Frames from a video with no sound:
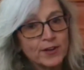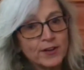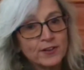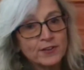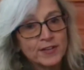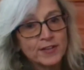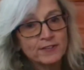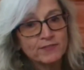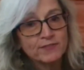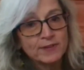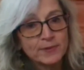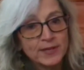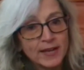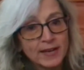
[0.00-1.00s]
You can flip
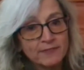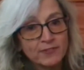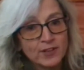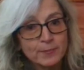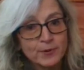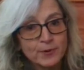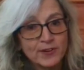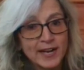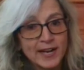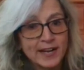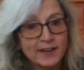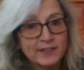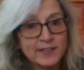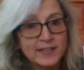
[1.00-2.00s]
the envelope
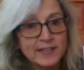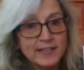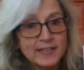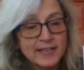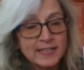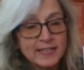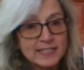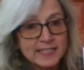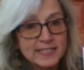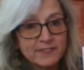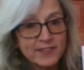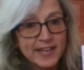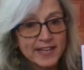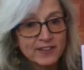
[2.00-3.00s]
around, see if
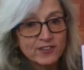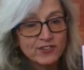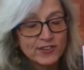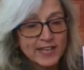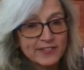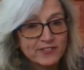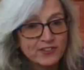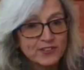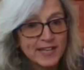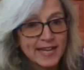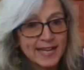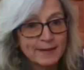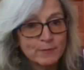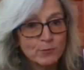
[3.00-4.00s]
they can create their
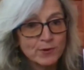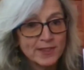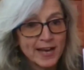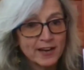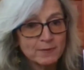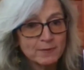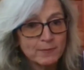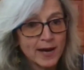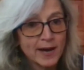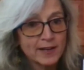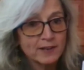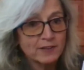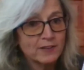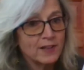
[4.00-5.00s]
name without a
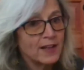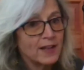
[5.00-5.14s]
model.